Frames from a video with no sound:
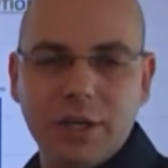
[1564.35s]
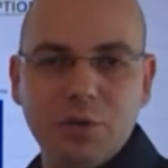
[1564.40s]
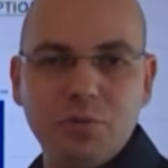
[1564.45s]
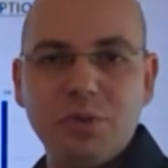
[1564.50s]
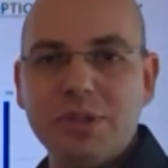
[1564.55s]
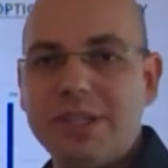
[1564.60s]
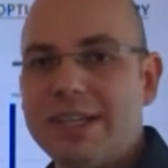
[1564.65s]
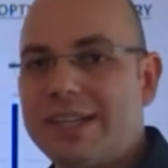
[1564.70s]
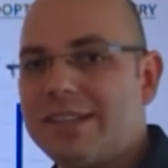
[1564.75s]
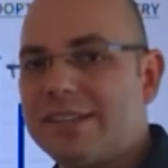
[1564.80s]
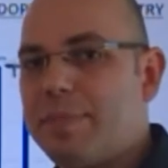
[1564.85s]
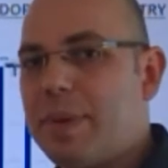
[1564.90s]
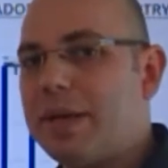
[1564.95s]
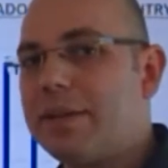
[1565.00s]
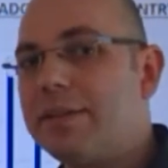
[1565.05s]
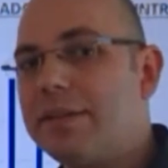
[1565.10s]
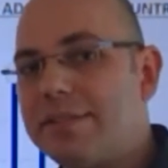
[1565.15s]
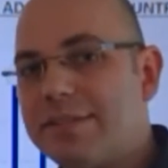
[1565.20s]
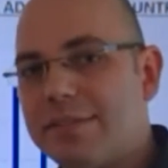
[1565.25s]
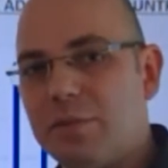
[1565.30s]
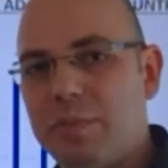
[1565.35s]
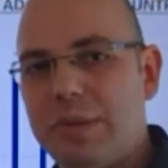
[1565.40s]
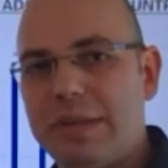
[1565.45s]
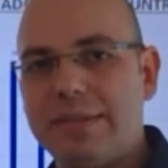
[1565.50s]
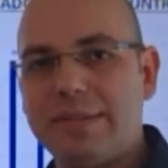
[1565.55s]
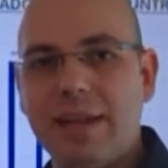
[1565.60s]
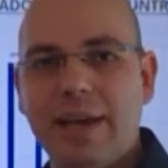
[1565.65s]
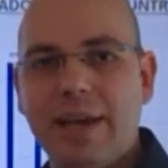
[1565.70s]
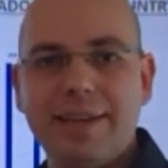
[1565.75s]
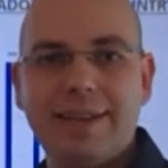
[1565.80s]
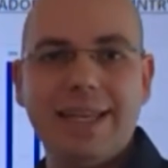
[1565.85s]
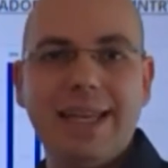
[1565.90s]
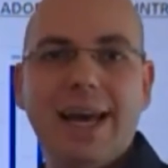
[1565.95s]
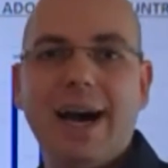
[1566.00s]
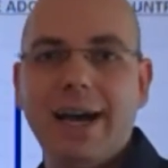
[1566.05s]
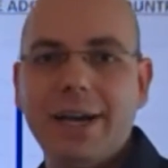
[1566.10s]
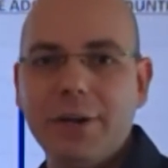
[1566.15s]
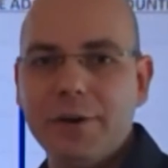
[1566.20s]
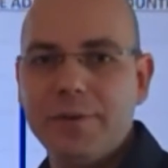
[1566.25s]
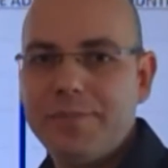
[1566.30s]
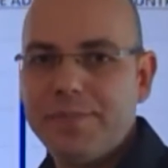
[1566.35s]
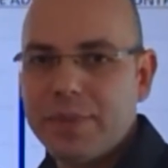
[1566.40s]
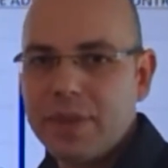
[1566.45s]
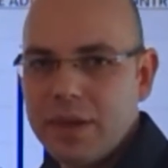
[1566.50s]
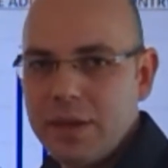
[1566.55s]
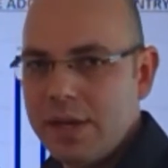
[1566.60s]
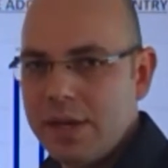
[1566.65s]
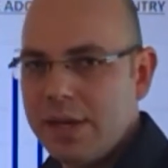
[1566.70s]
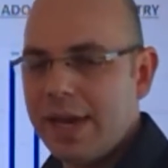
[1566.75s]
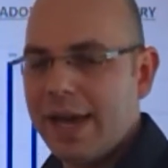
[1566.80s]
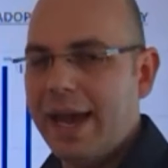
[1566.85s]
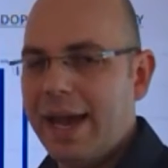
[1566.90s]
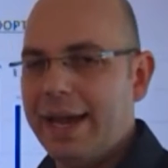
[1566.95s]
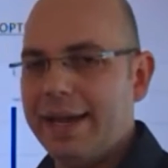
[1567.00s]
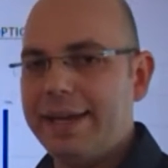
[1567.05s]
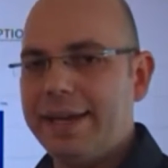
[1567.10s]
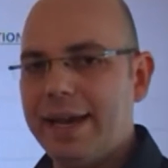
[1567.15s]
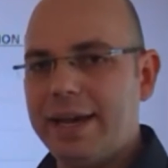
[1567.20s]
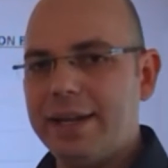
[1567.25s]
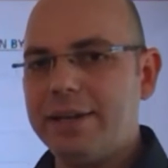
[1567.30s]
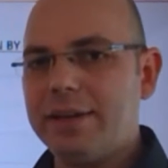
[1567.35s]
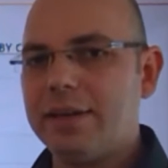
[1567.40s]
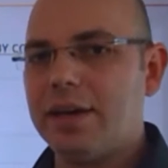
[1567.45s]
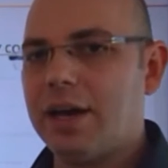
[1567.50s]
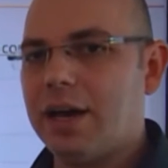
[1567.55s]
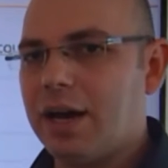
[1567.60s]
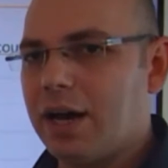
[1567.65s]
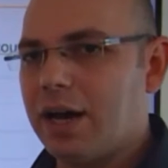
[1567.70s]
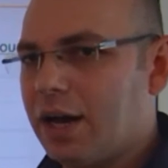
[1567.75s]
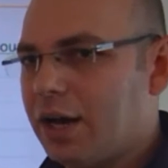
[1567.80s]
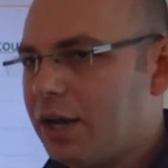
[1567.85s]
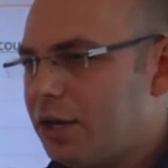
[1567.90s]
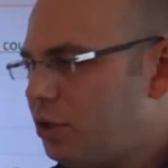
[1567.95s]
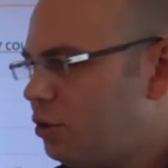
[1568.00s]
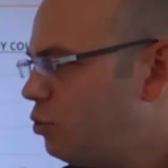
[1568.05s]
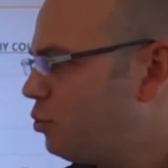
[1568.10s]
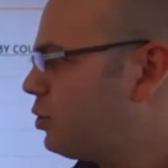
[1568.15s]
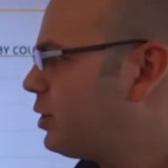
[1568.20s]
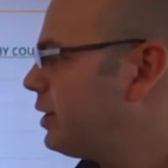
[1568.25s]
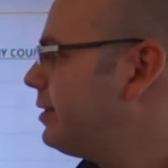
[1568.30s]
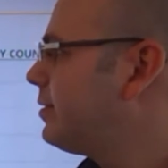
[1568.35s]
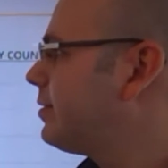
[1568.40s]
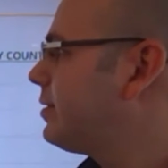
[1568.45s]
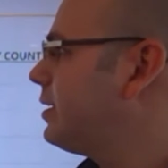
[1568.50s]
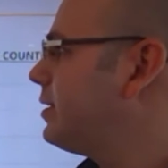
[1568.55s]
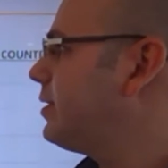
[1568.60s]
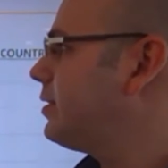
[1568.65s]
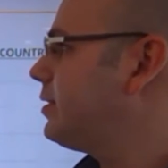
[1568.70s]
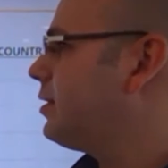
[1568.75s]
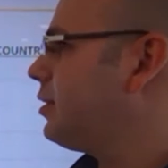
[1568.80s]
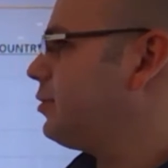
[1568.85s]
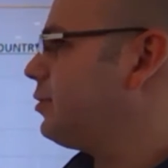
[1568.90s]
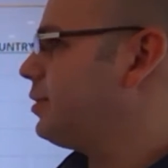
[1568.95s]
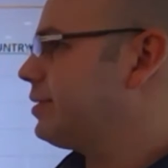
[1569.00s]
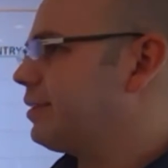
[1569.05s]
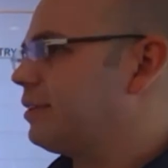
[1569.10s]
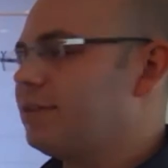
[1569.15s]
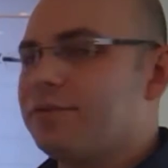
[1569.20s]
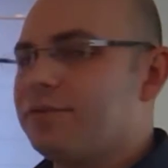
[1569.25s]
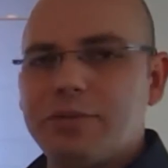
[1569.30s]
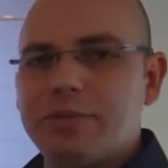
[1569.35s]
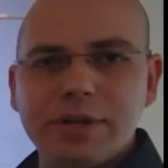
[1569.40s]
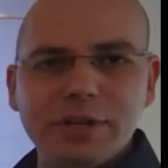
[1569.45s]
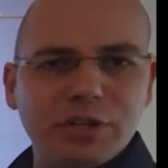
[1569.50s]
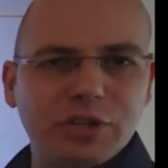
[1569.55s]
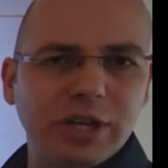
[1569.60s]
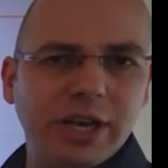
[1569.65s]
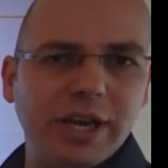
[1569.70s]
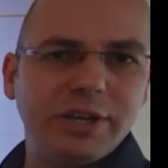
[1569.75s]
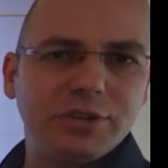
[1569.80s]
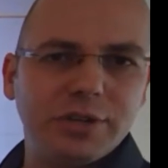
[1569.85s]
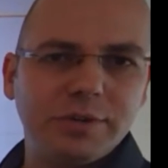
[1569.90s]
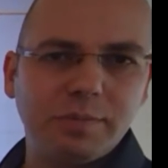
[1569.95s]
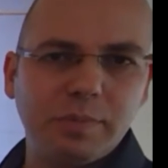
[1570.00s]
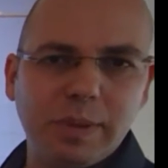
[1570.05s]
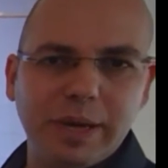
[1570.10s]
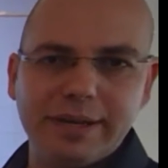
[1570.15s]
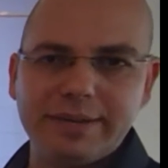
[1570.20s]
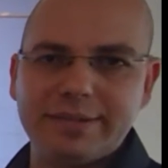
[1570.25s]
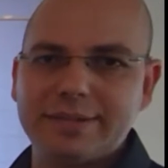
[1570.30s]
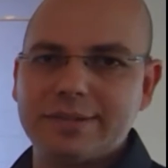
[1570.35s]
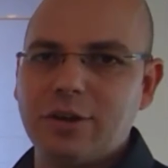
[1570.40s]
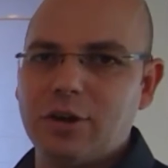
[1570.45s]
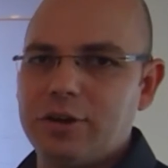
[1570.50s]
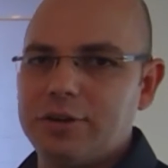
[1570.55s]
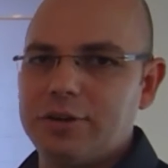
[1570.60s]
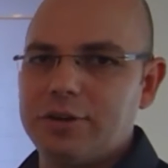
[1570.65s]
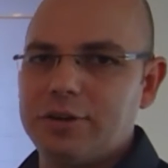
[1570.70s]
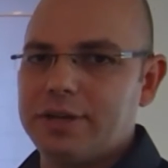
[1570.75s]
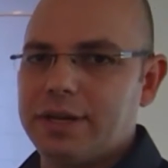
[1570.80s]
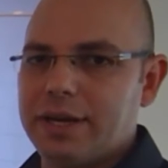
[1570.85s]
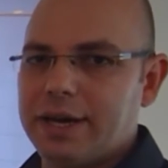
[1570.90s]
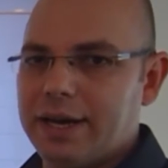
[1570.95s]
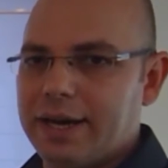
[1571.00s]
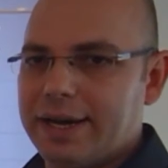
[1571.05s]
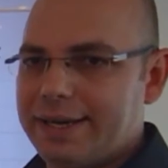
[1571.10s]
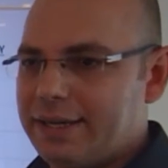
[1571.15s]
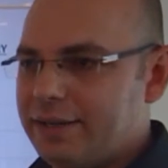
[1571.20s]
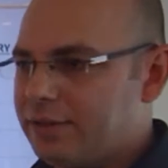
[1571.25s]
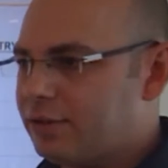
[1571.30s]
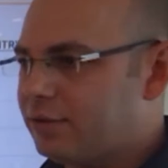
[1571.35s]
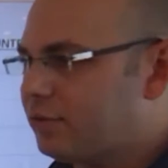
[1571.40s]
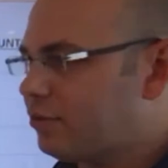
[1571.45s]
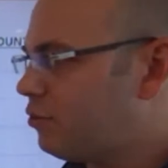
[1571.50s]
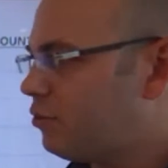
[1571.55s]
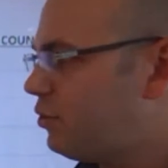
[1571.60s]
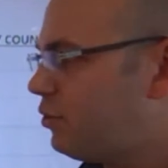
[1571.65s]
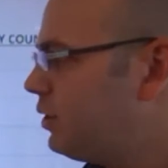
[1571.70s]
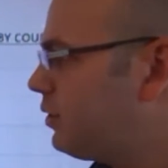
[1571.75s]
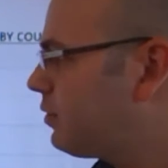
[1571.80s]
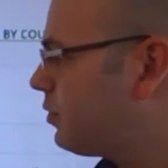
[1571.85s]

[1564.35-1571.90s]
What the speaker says: You would expect this to be slightly higher. Again, you can see that there is a differentiation based on industry.